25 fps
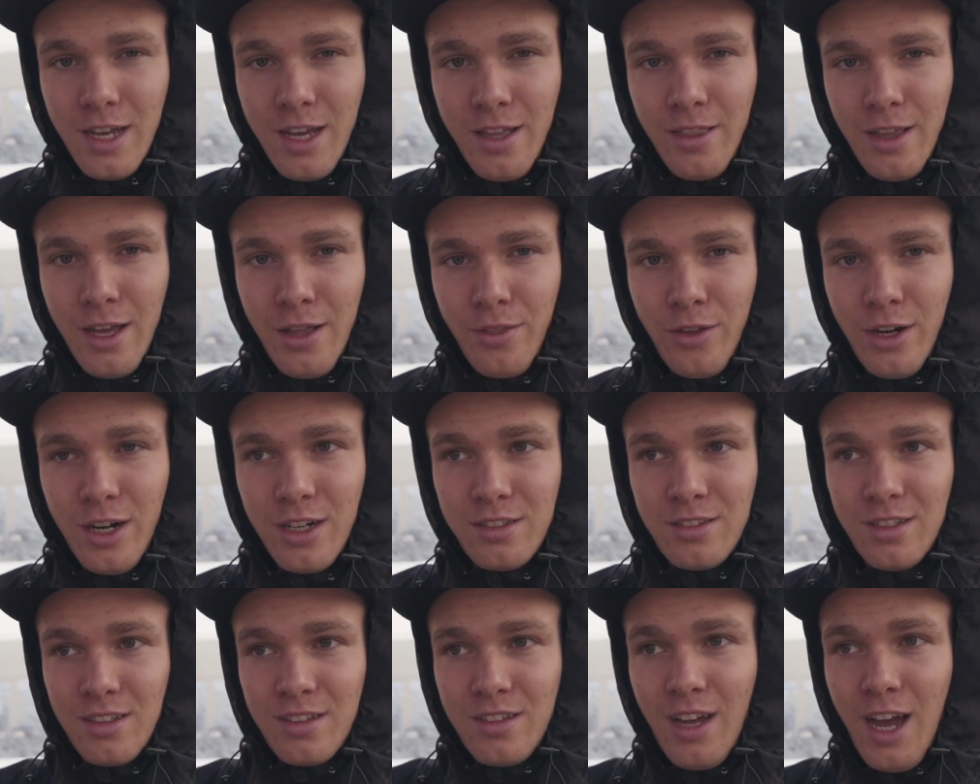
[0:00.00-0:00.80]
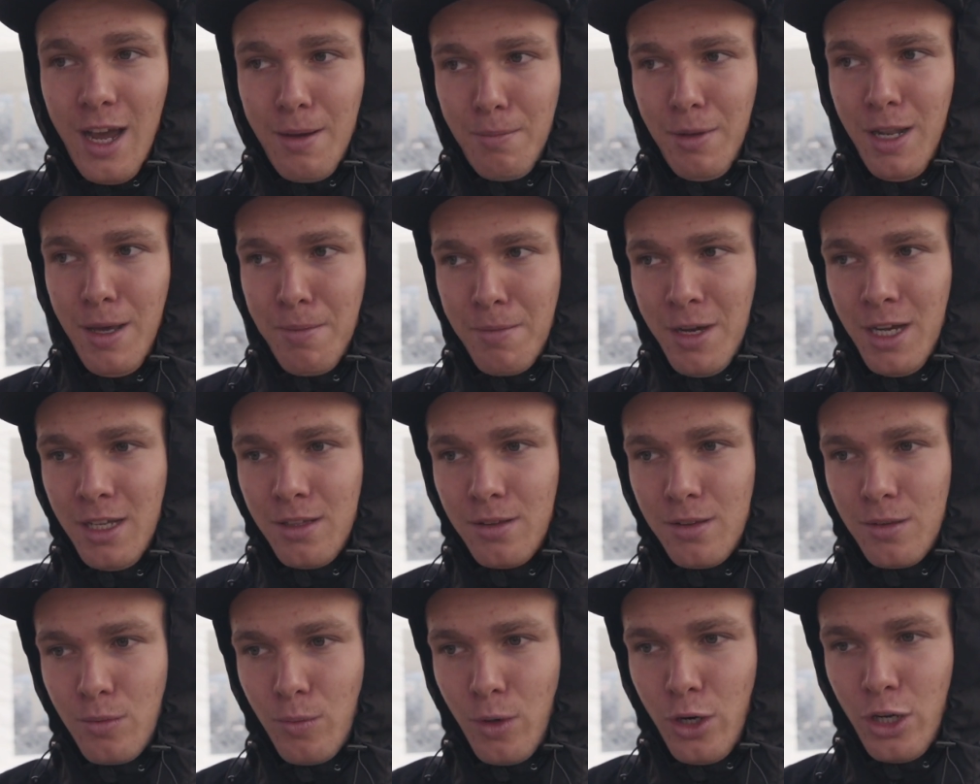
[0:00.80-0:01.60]
and then there's a time
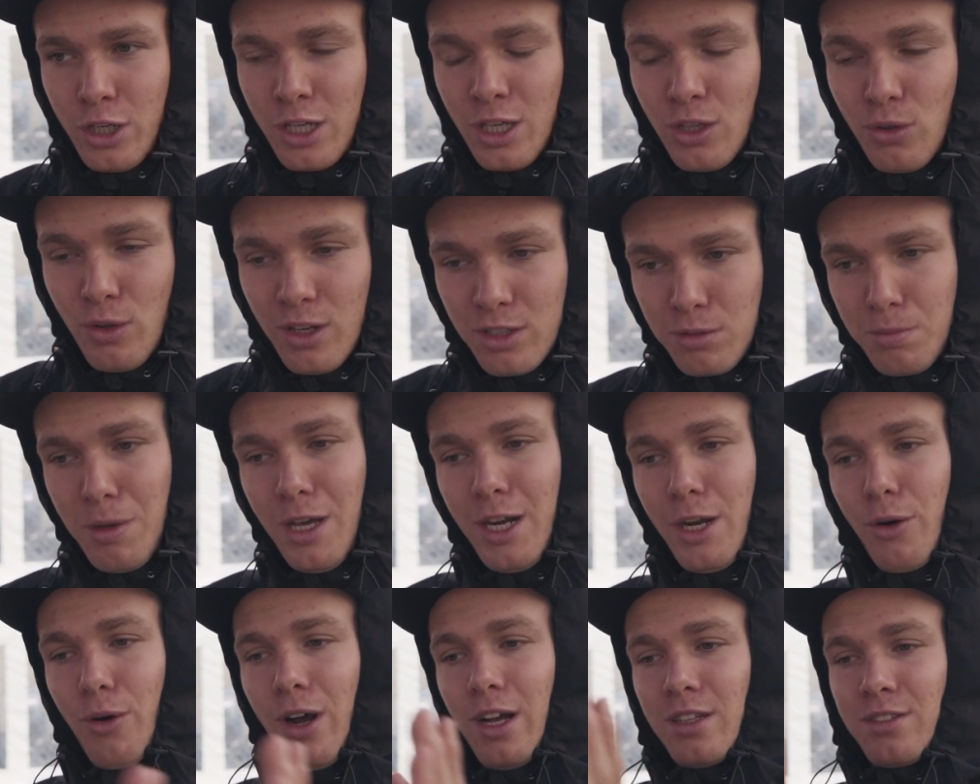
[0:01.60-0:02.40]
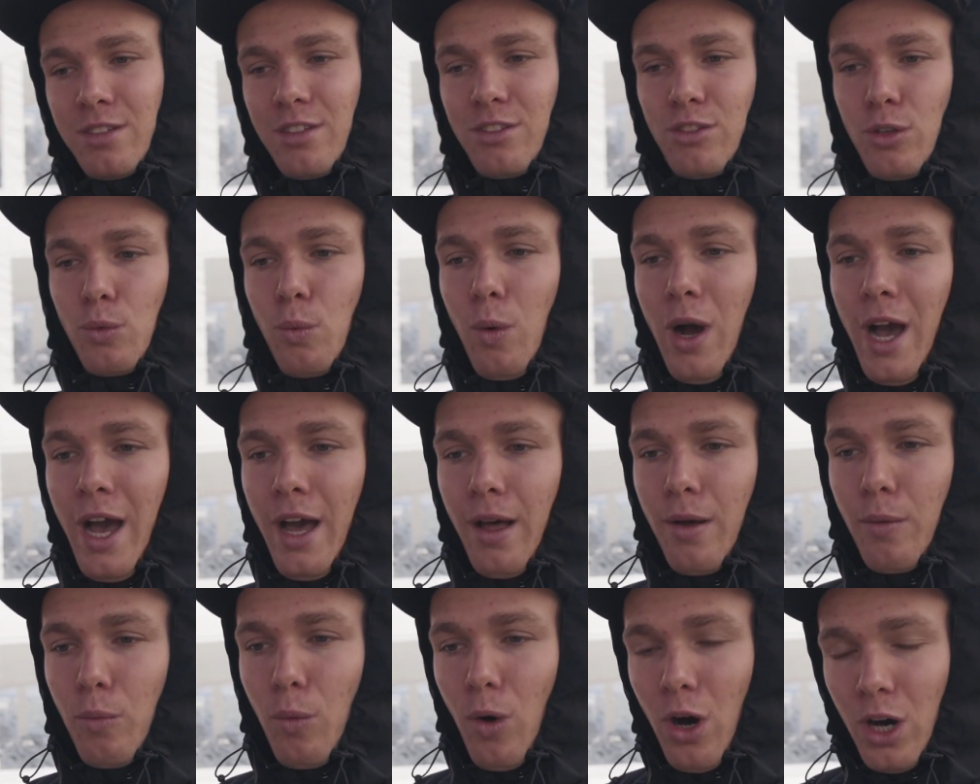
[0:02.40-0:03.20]
limit where you can do as many runs as you
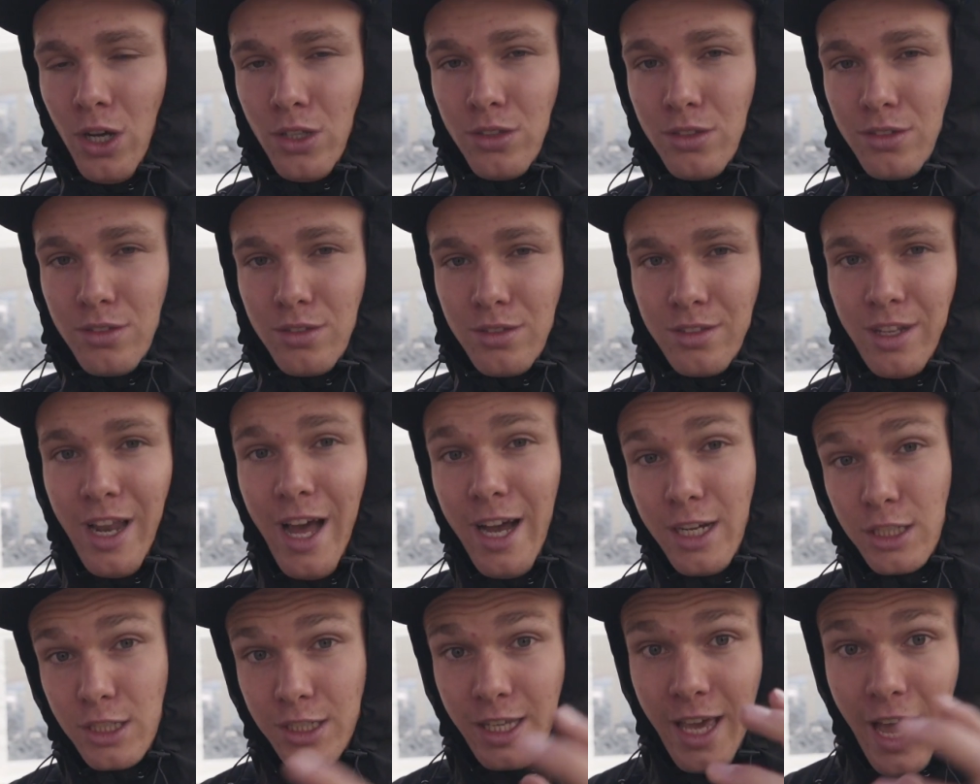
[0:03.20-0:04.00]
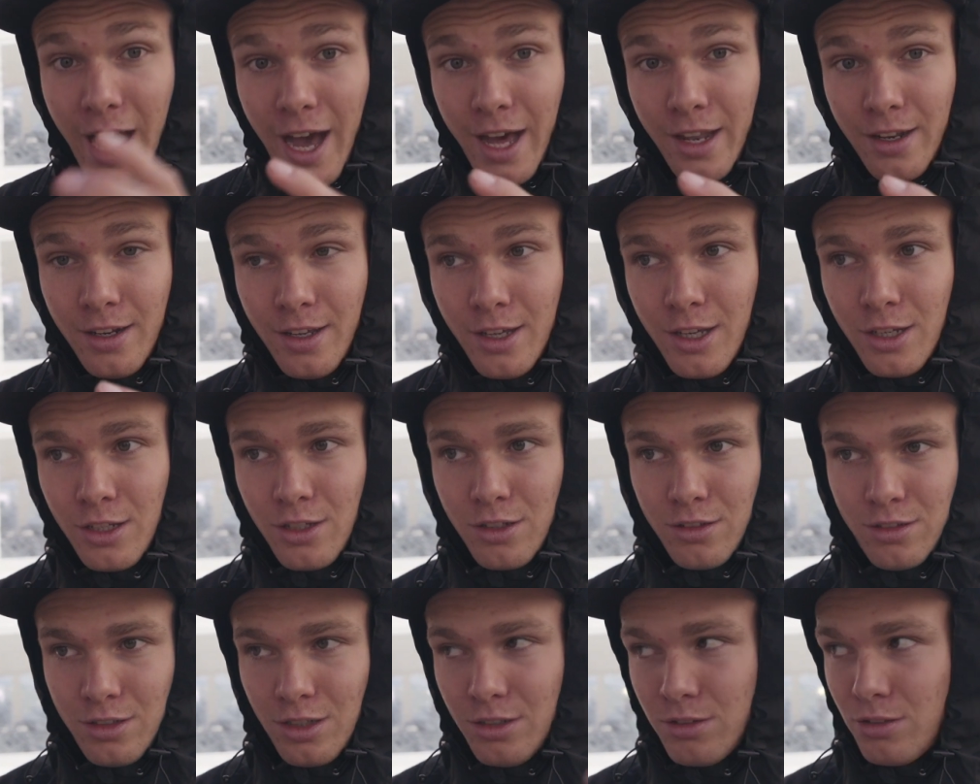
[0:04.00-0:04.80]
wa want slash can
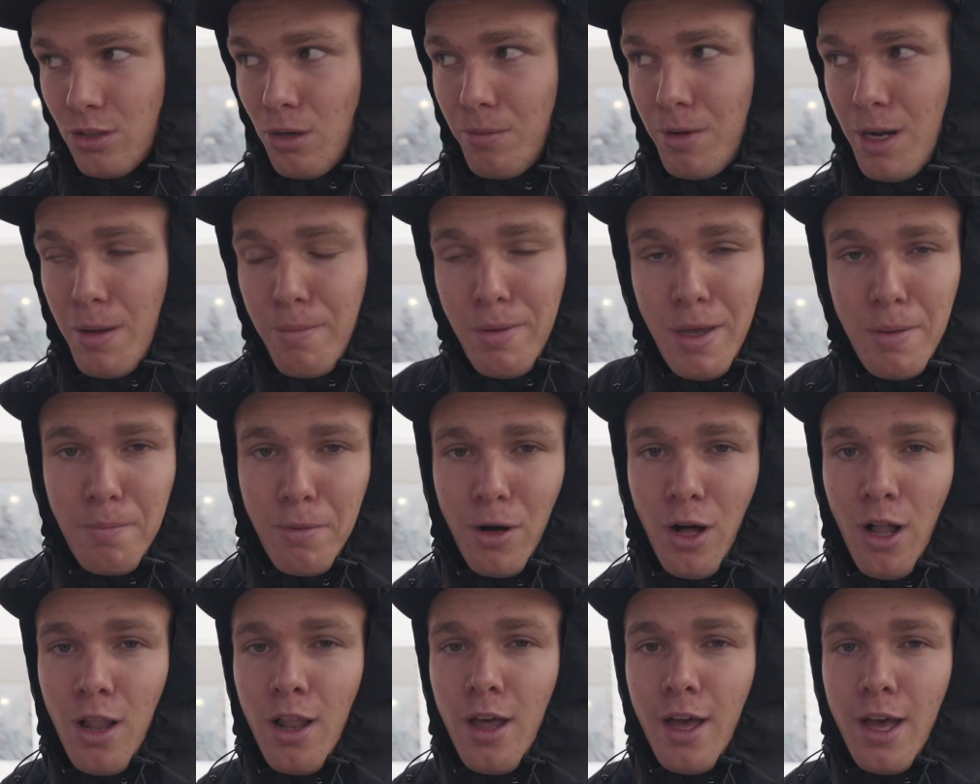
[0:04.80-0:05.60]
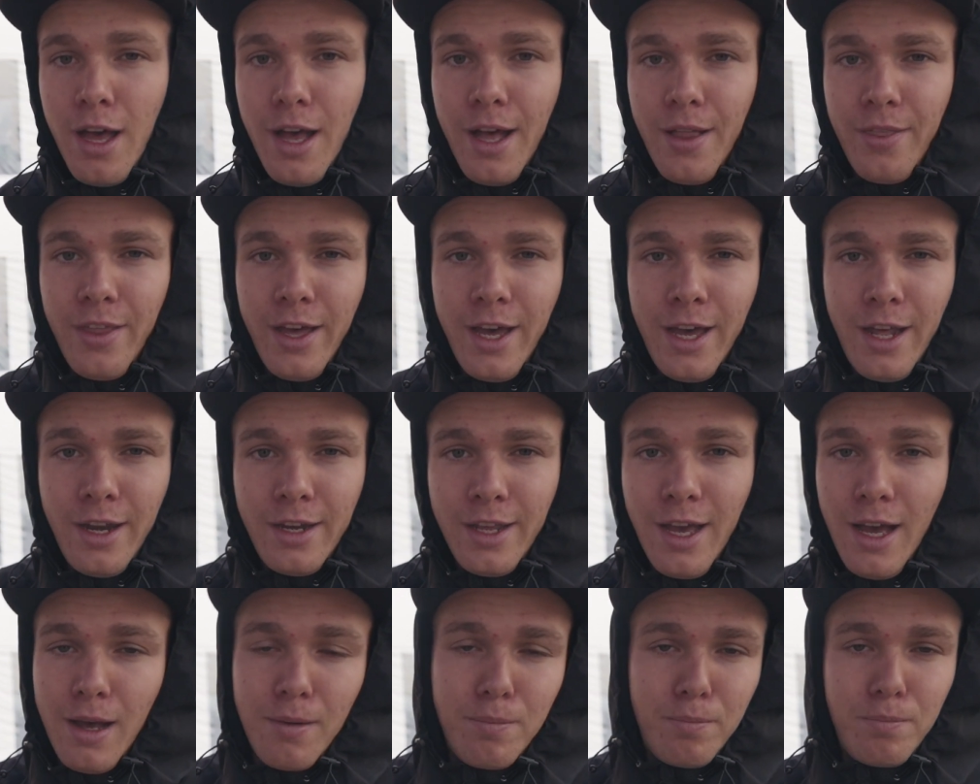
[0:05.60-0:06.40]
because there's so many people and then
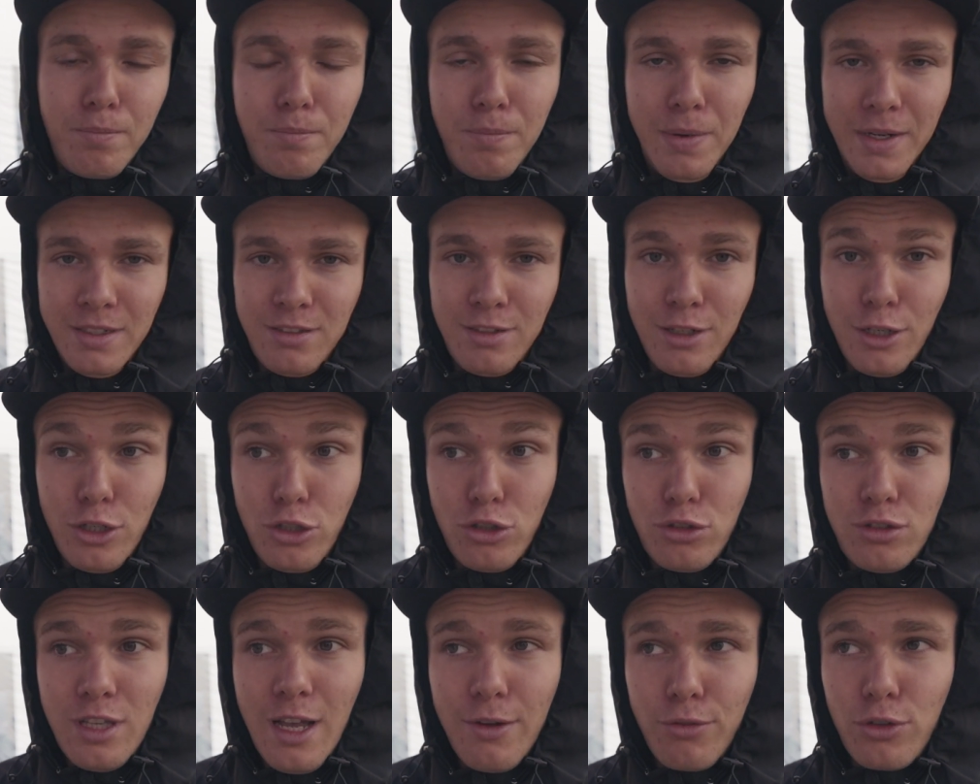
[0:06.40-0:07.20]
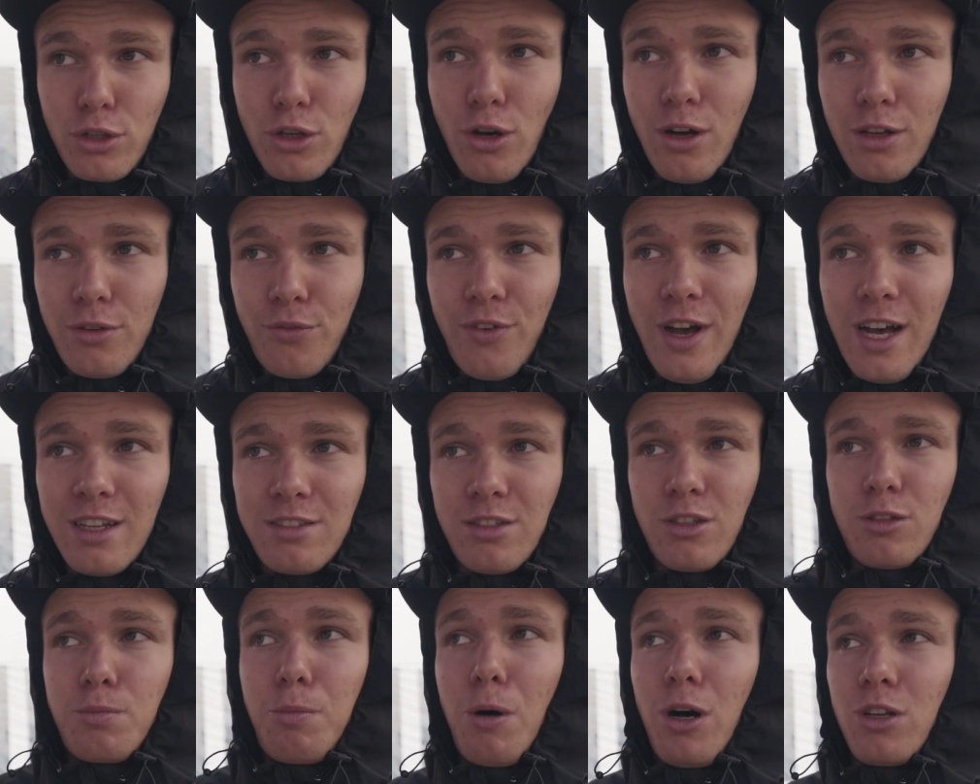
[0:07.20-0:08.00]
yeah basically just have to go as
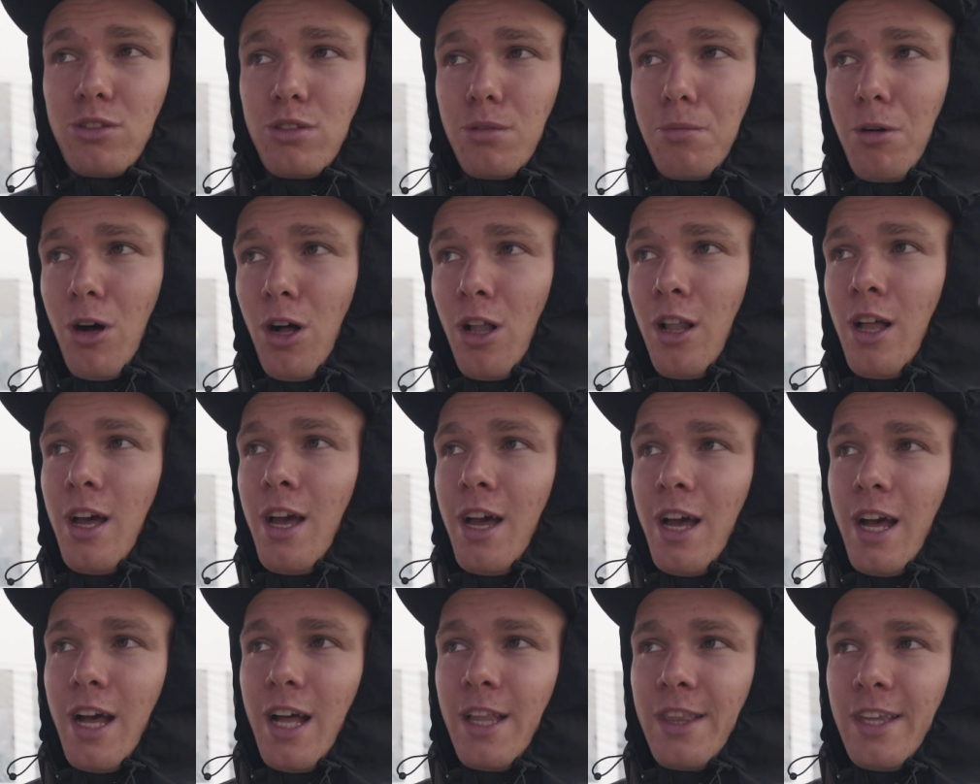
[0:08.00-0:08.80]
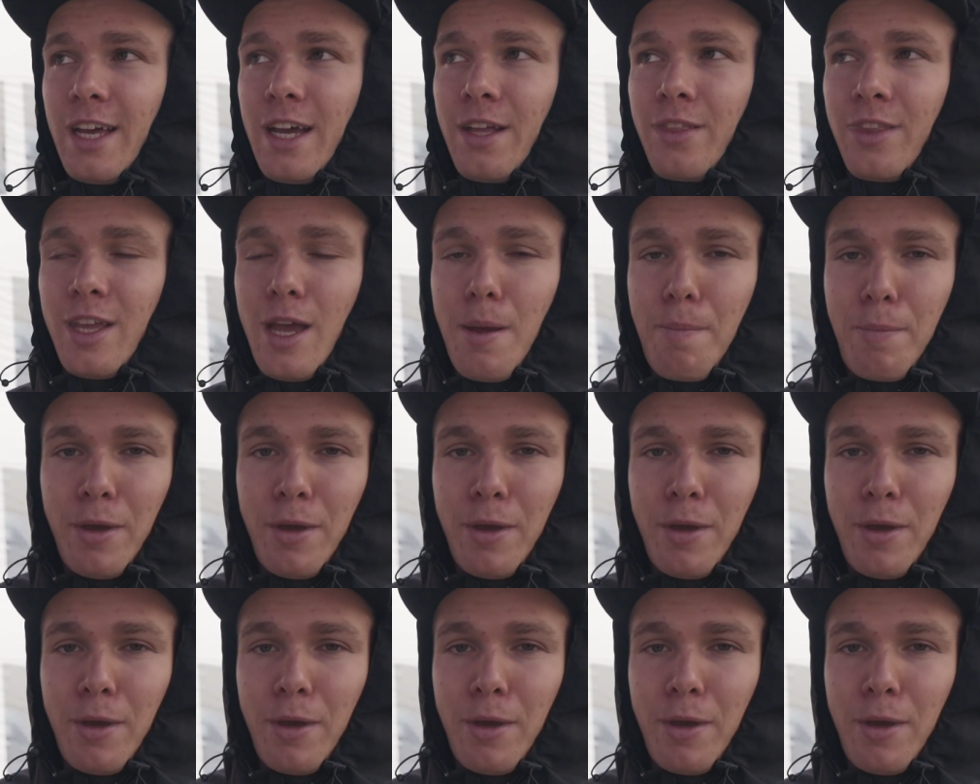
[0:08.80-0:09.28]
fast as possible and then they